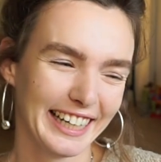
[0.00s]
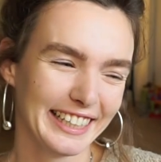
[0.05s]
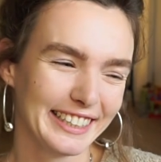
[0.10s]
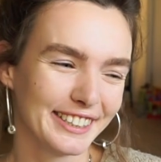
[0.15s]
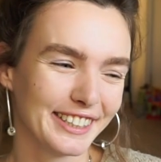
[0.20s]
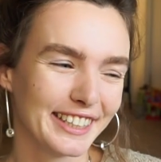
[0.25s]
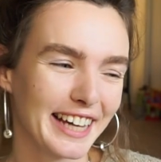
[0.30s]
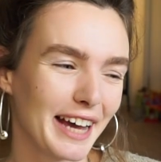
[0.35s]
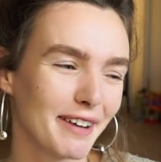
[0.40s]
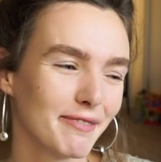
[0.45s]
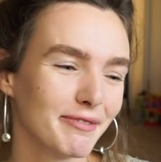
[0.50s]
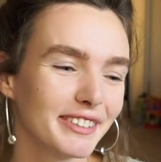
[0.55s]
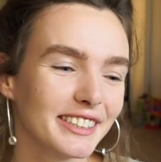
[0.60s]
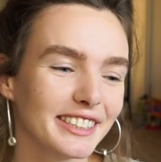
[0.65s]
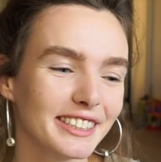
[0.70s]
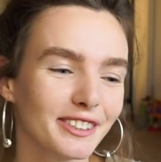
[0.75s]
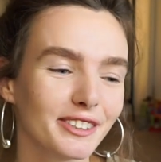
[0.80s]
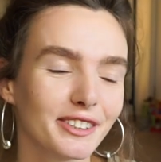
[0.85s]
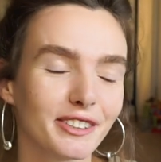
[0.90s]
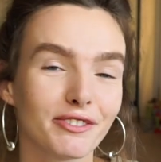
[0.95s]
So yeah, I'm
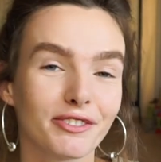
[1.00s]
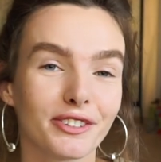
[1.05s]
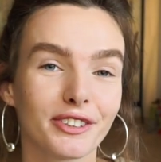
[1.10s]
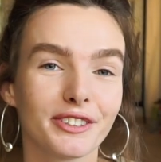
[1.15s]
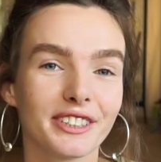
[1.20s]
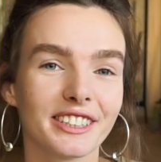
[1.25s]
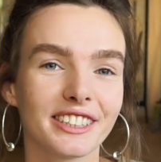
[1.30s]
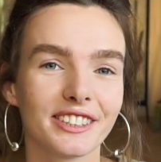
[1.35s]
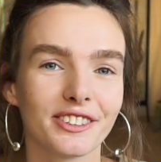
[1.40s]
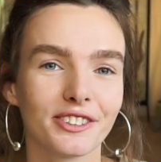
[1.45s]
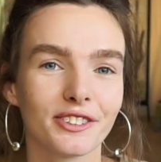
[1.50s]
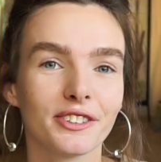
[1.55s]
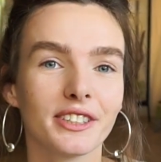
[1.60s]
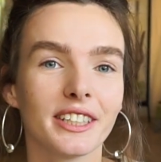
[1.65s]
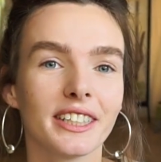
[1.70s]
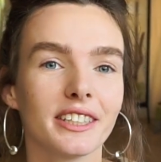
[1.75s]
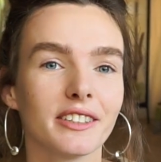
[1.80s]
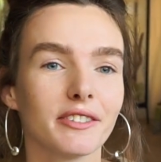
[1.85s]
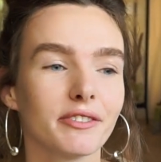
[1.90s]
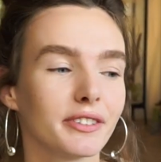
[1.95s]
really looking forward to
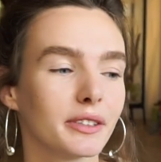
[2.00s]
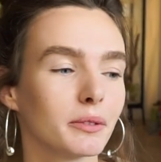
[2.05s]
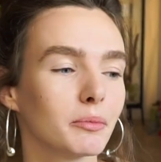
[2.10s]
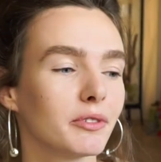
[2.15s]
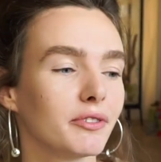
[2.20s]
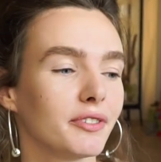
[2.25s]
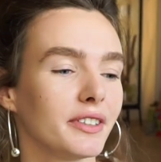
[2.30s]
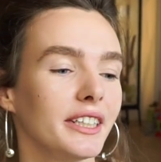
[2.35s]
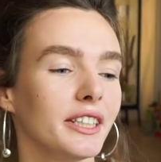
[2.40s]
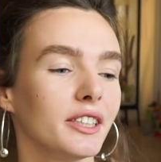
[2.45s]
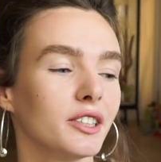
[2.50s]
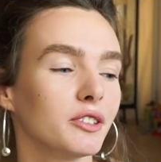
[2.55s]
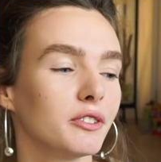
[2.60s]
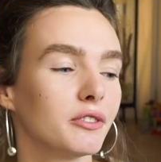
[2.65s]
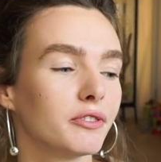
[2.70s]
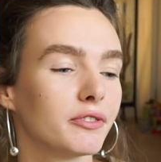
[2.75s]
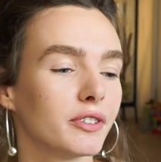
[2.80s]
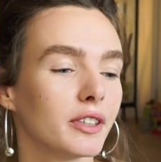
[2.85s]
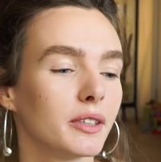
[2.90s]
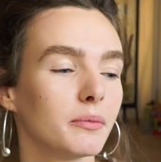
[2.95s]
film a video
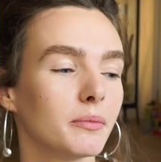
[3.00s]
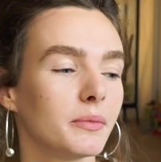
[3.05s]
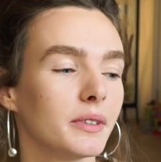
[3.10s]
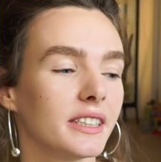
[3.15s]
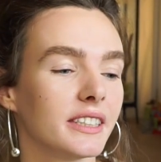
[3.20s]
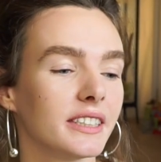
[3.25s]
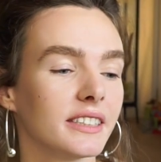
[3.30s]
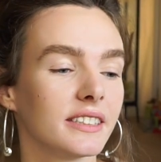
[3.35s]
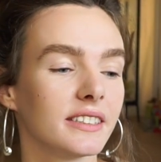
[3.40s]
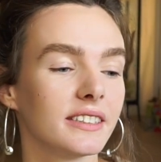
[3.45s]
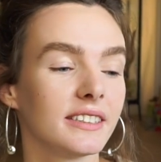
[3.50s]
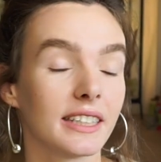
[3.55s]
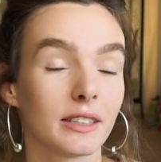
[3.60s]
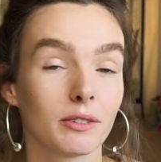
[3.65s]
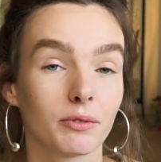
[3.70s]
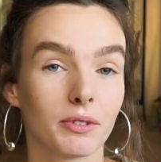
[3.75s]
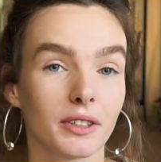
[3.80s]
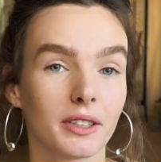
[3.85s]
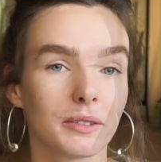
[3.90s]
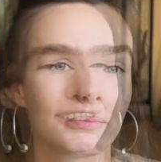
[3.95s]
from that one.